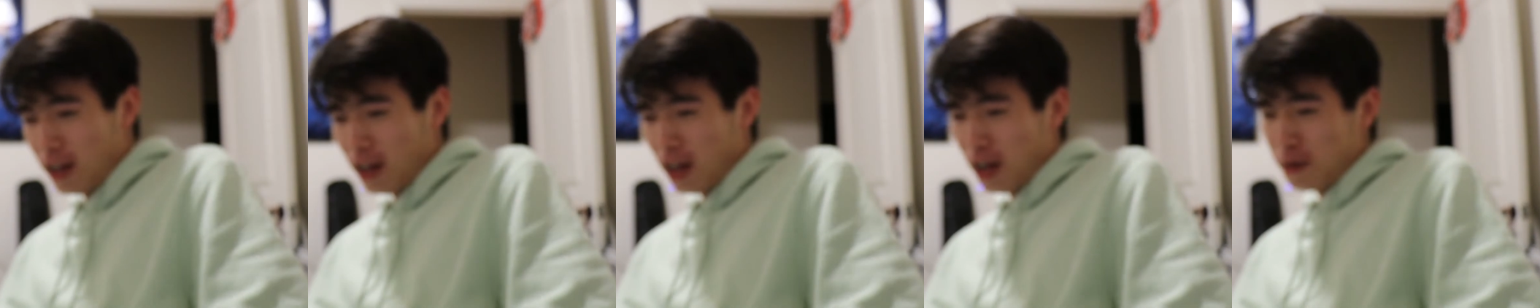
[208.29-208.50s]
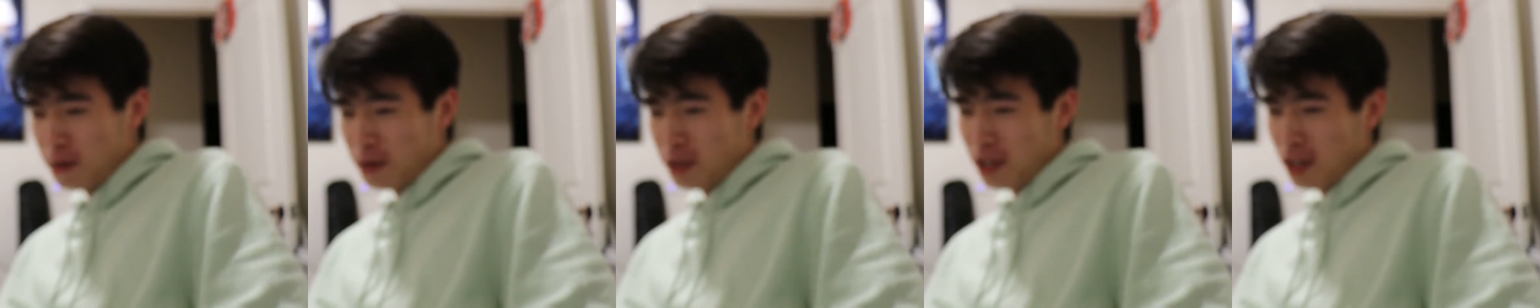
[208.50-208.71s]

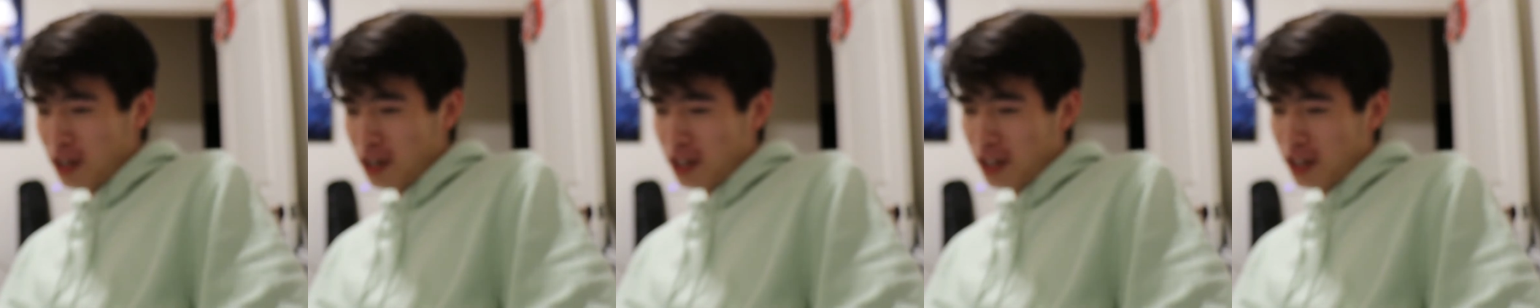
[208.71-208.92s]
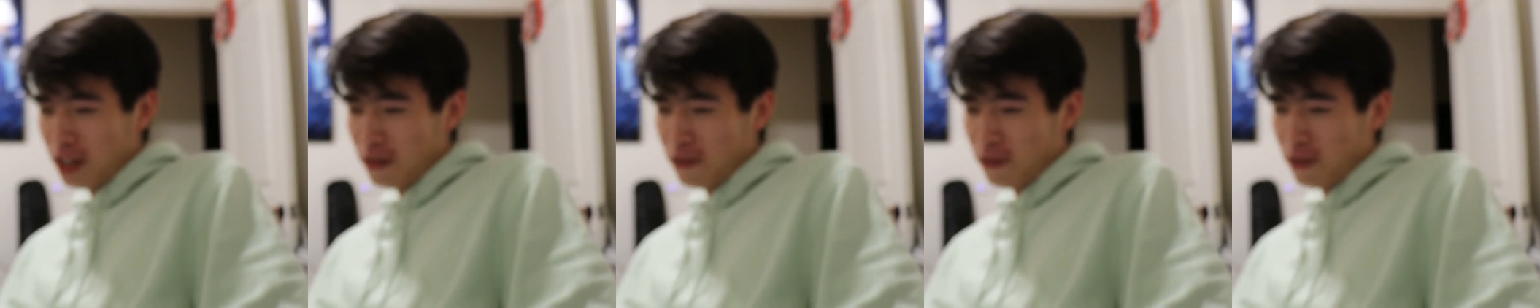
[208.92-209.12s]
I'm
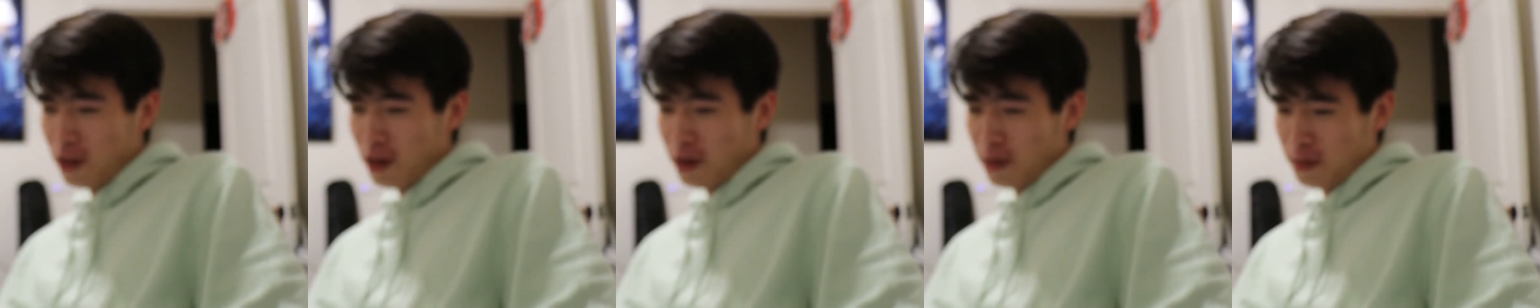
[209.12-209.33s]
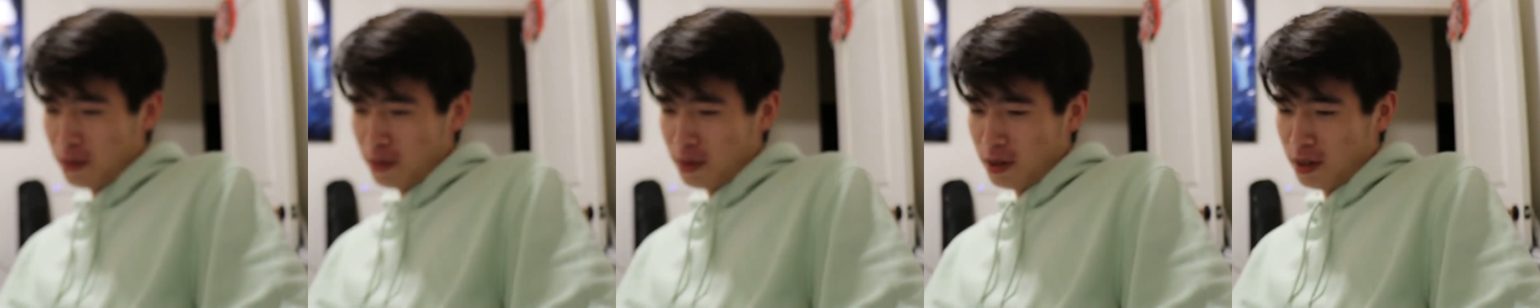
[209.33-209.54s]
talking
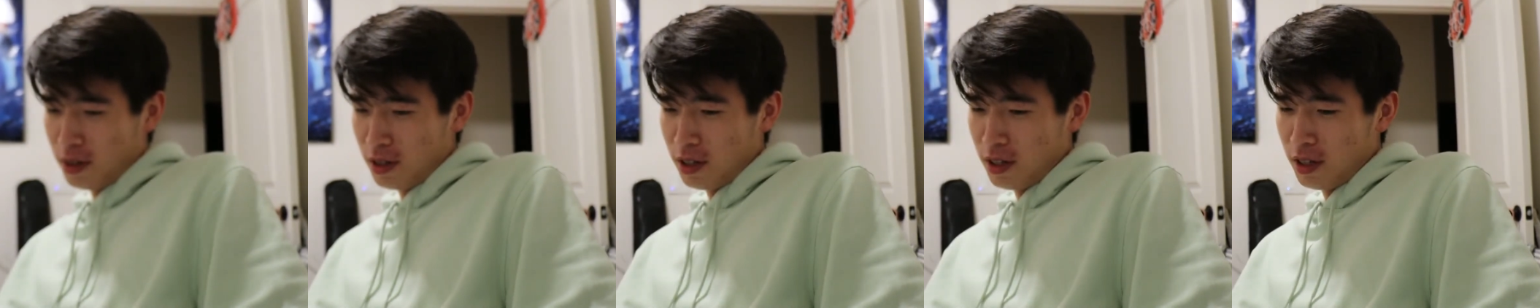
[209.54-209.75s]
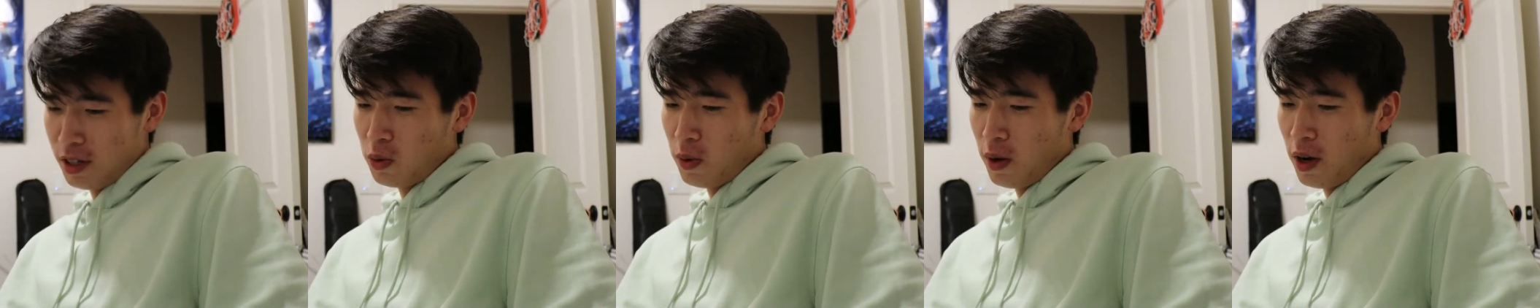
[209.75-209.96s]
from
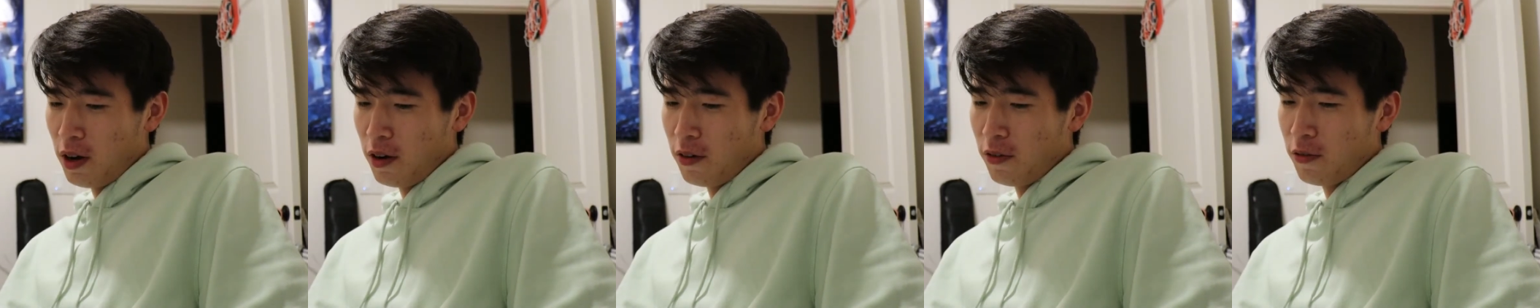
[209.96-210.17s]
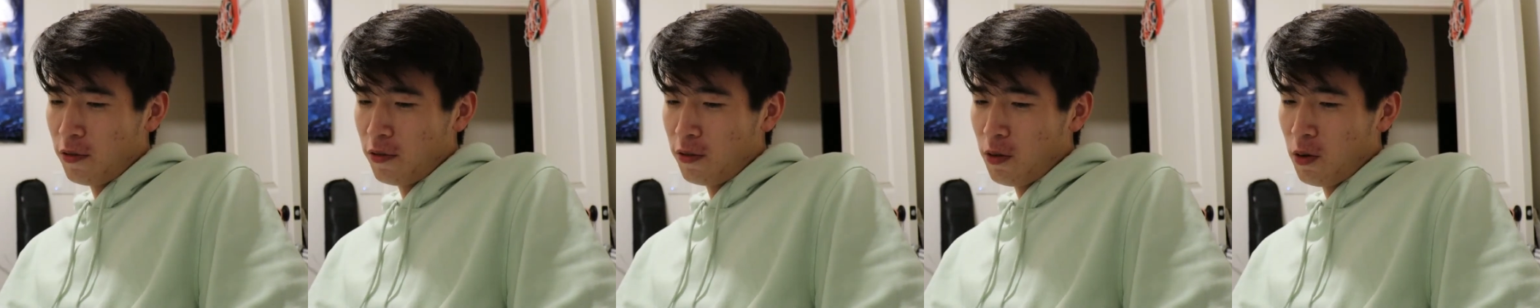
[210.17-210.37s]

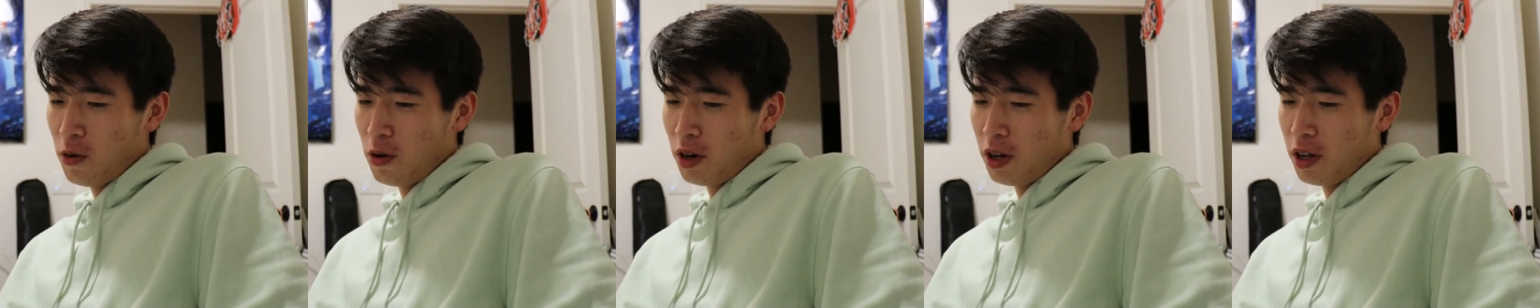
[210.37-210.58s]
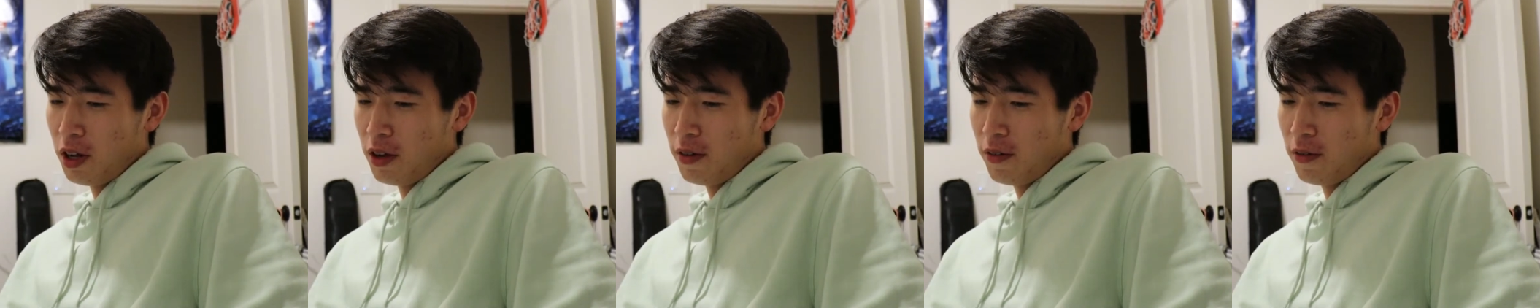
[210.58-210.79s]

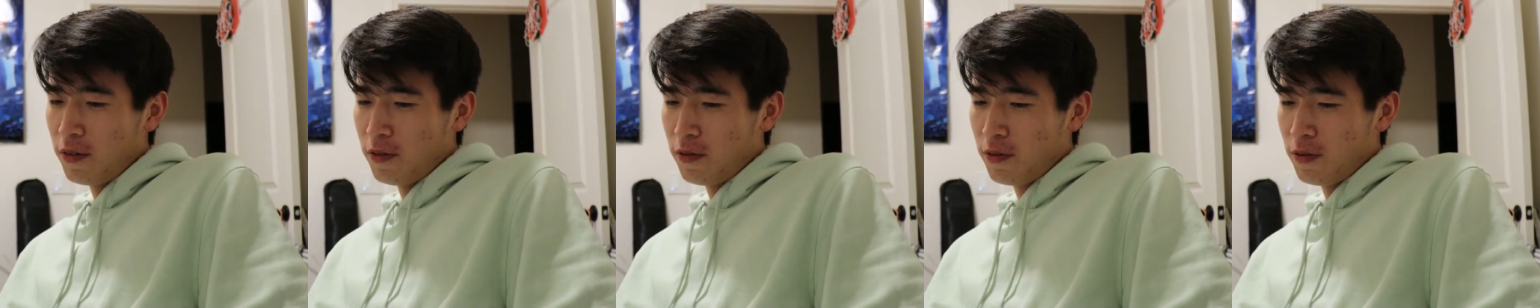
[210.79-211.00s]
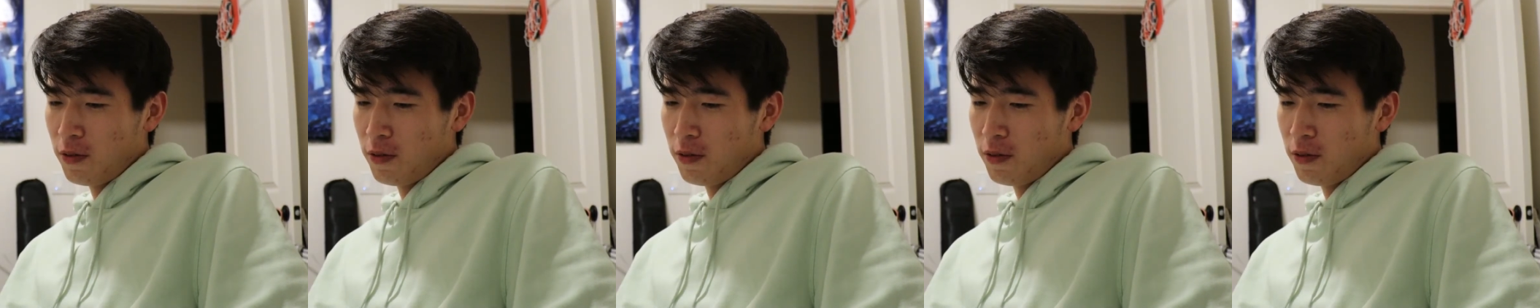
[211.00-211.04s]
40,